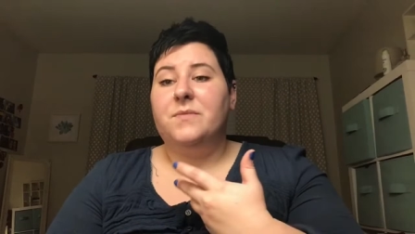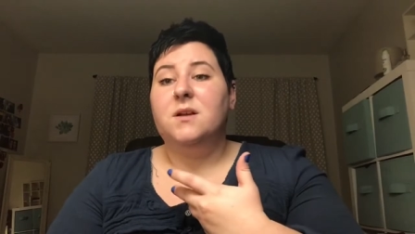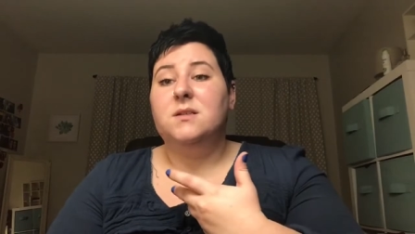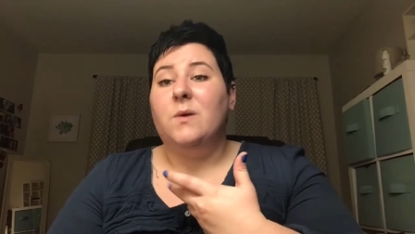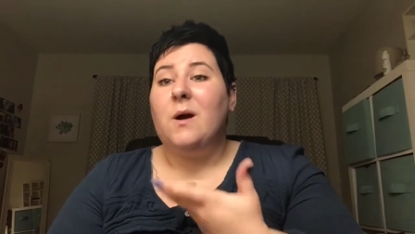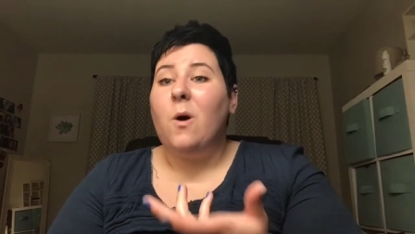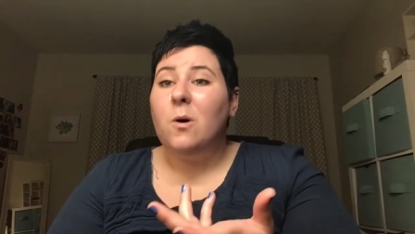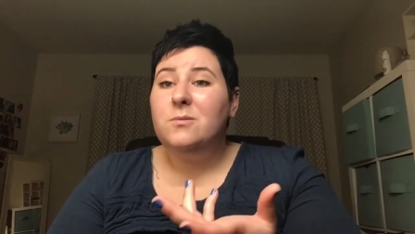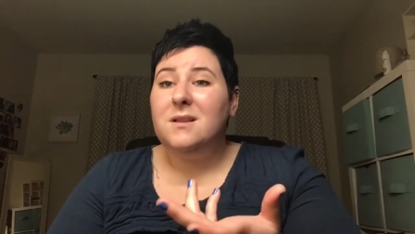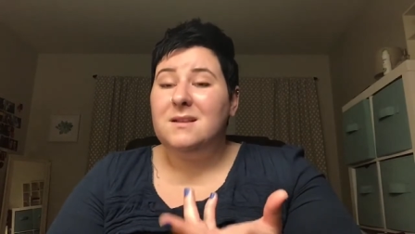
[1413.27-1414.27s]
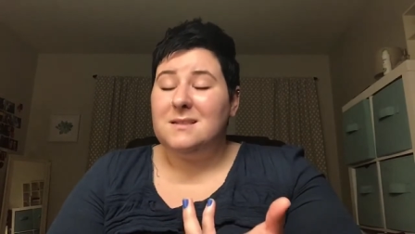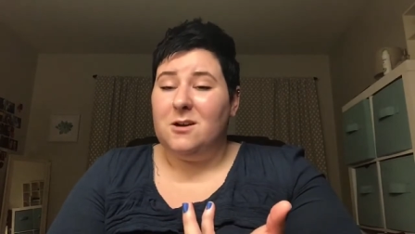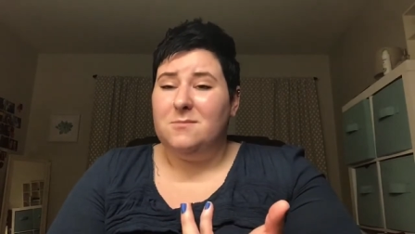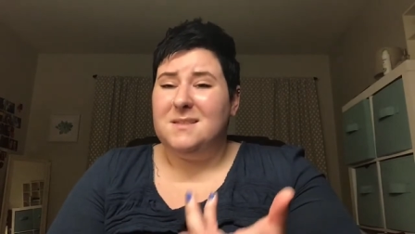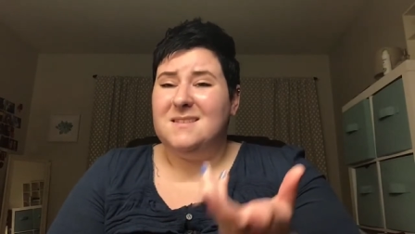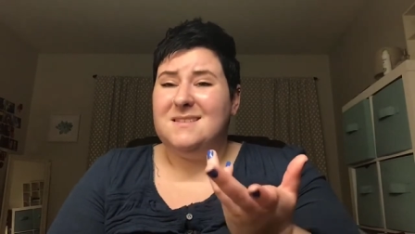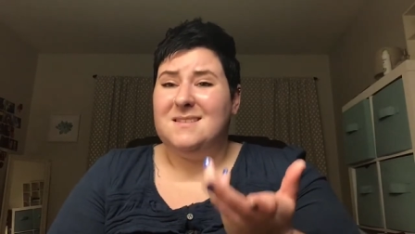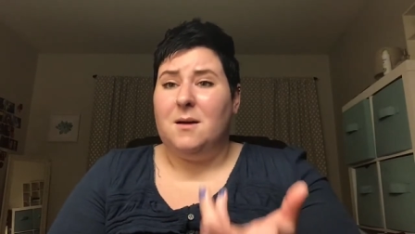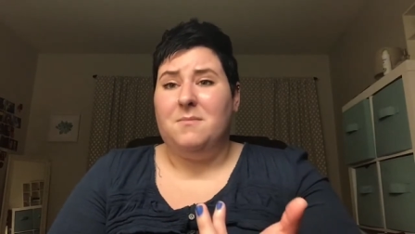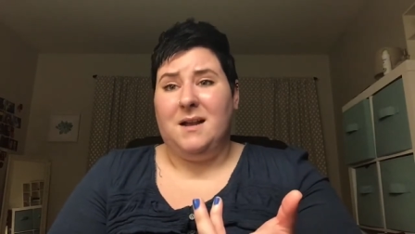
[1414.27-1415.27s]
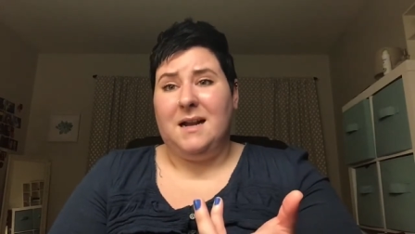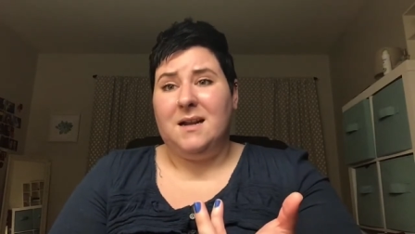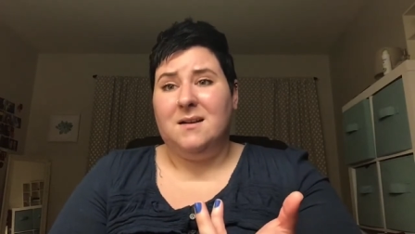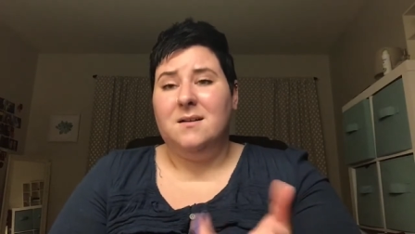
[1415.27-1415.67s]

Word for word: So I hope that this helps somebody.